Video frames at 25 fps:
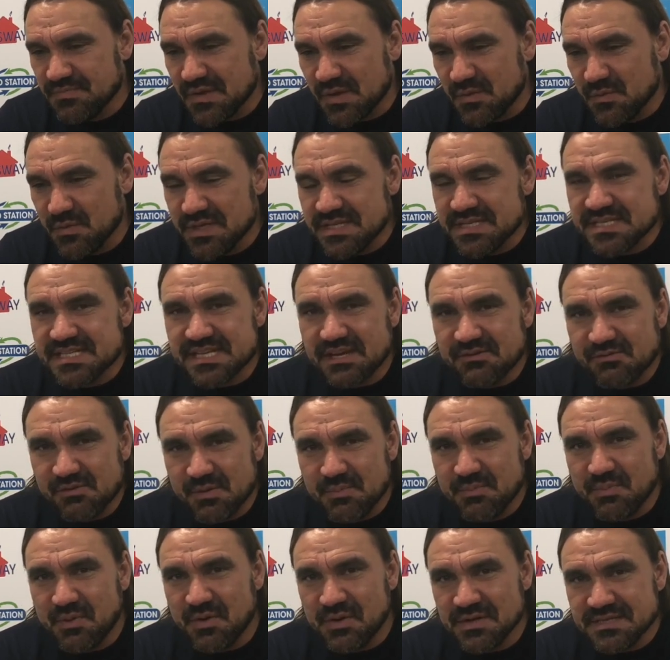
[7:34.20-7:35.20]
win
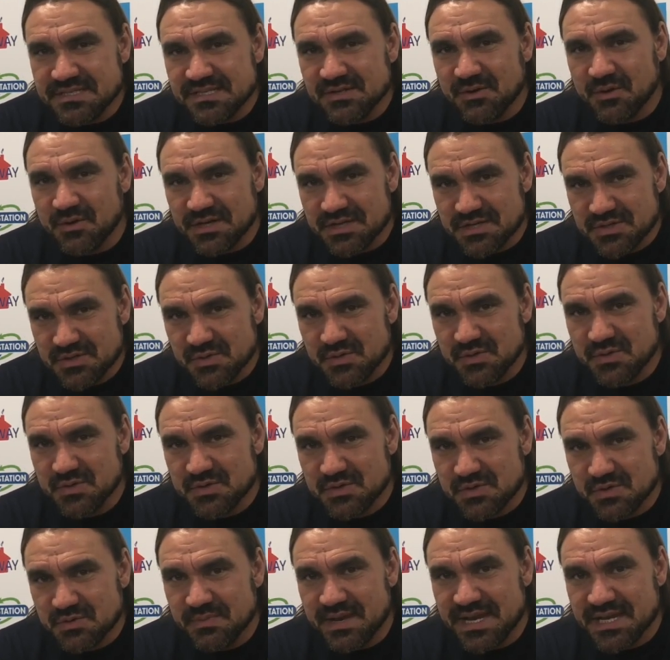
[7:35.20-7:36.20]
several points in order
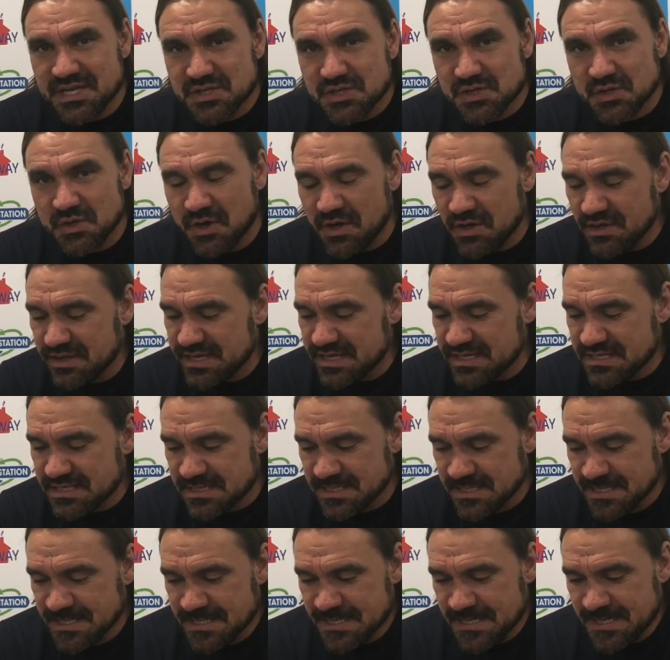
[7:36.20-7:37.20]
to make sure that
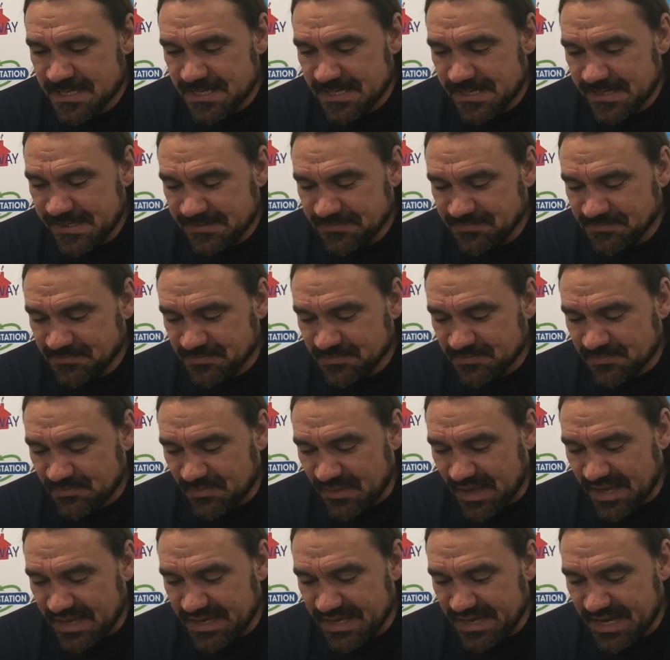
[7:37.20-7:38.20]
we
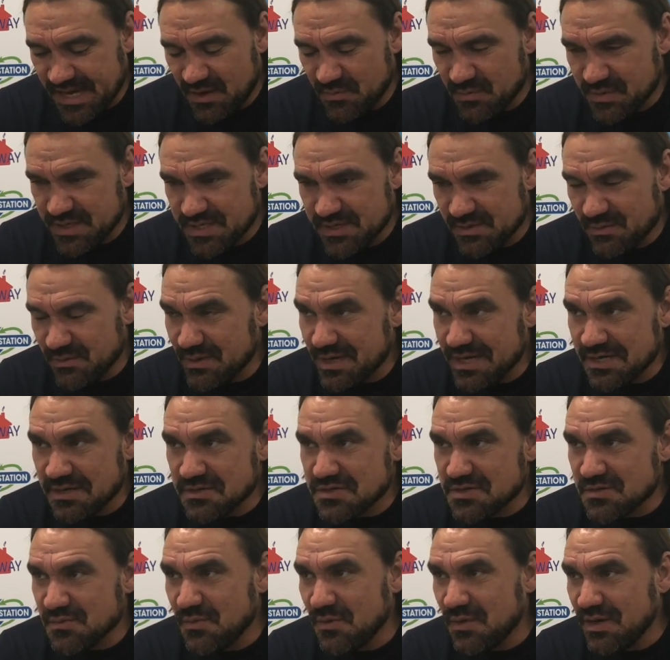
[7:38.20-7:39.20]
are
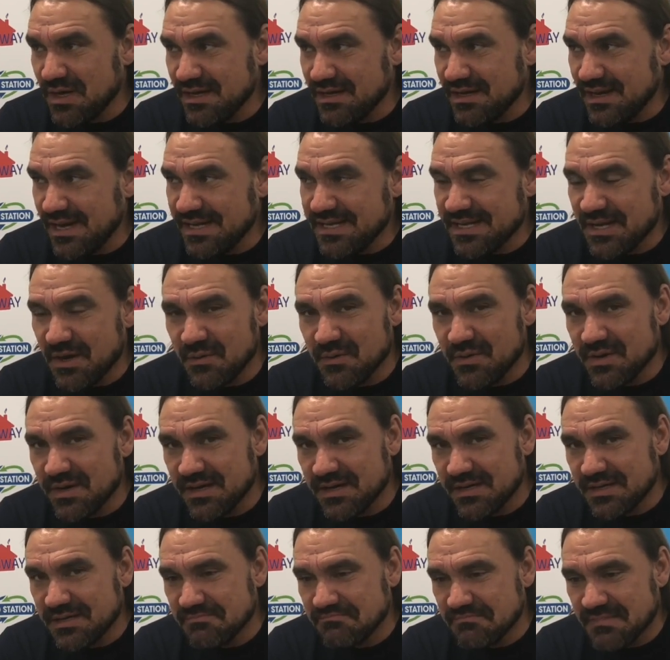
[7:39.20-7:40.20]
not anyhow
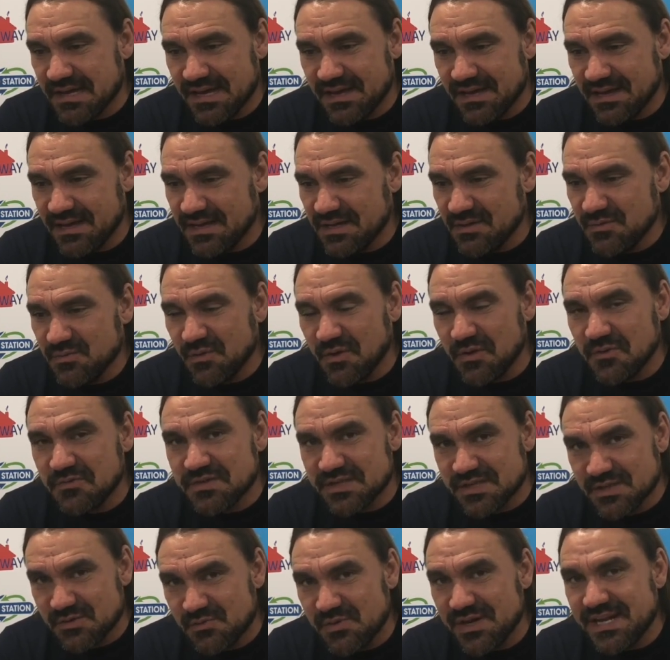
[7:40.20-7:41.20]
involved
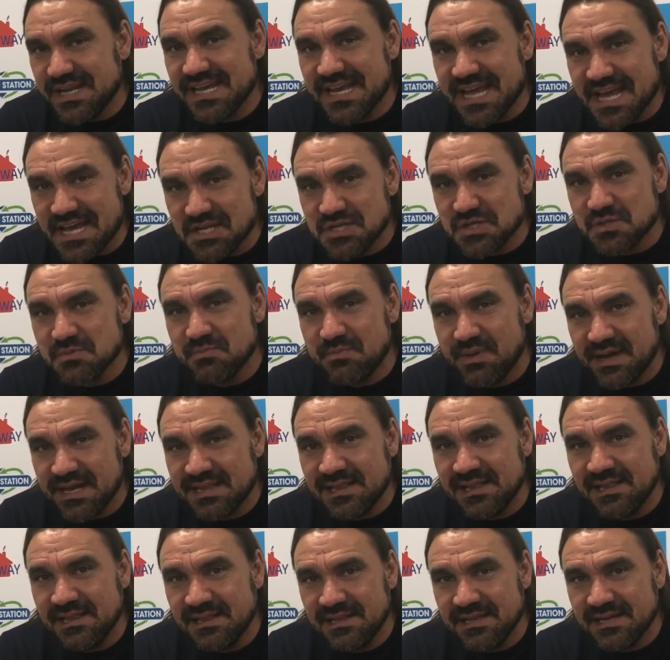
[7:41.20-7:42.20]
in the relegation
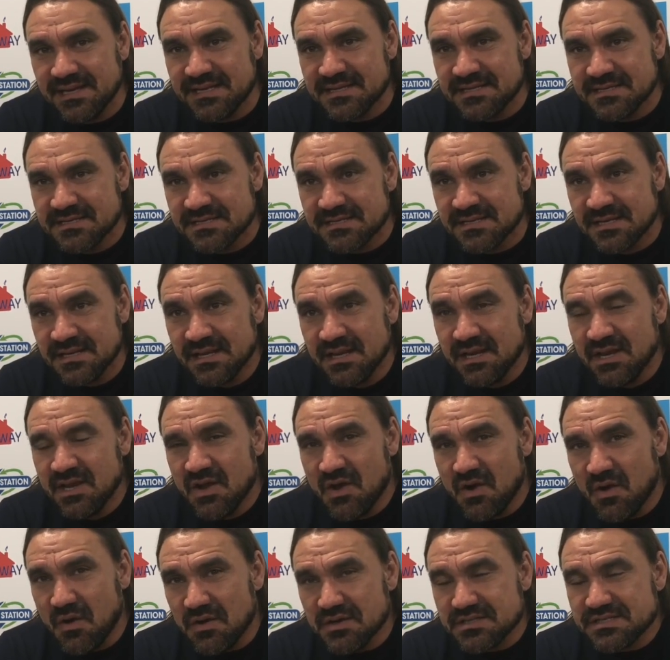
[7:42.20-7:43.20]
battle. And
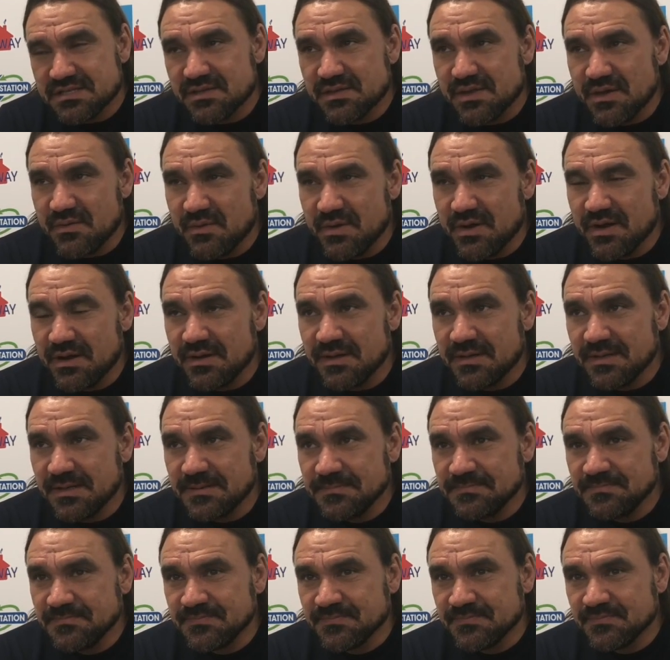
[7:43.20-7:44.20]
also there were
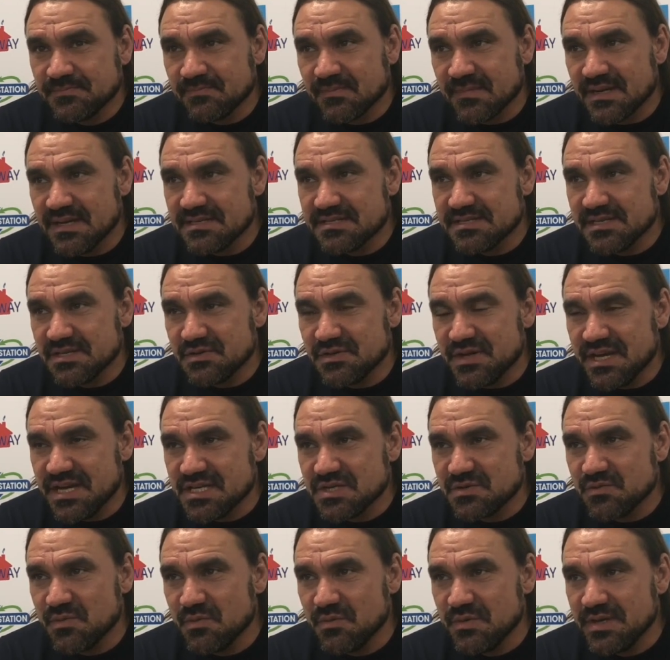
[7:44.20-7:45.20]
a
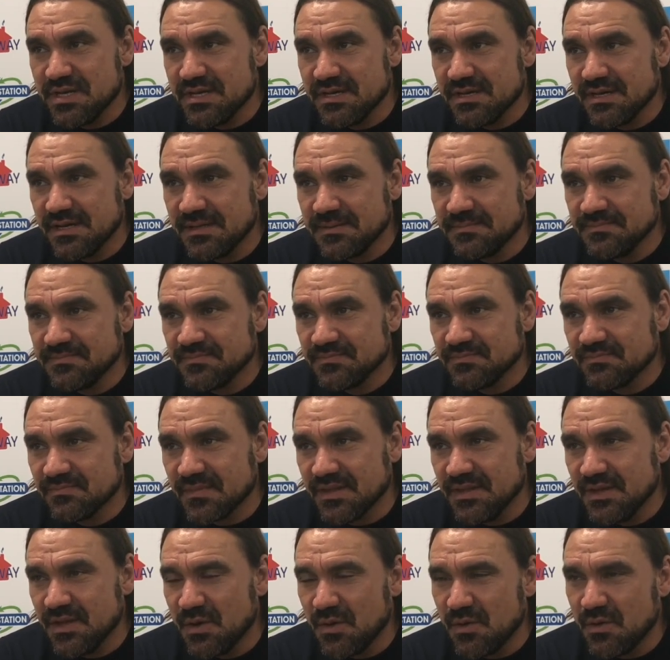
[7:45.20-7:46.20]
situation when we
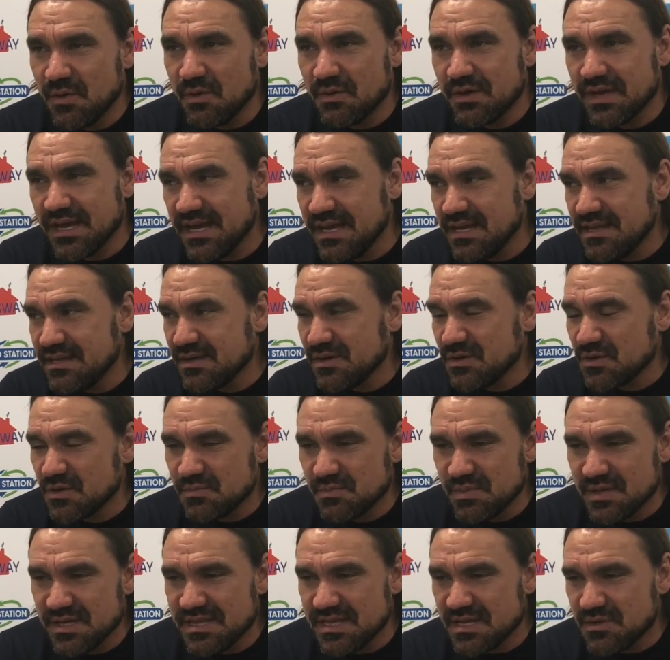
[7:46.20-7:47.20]
it
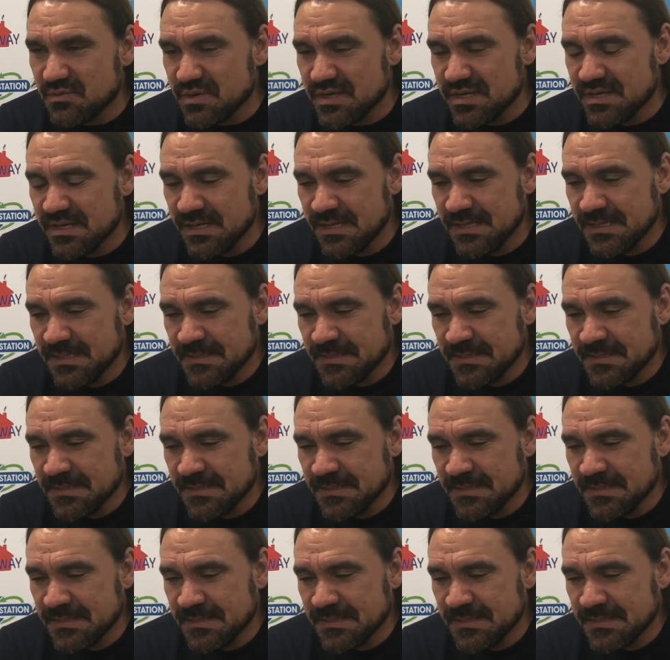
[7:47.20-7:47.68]
could be that we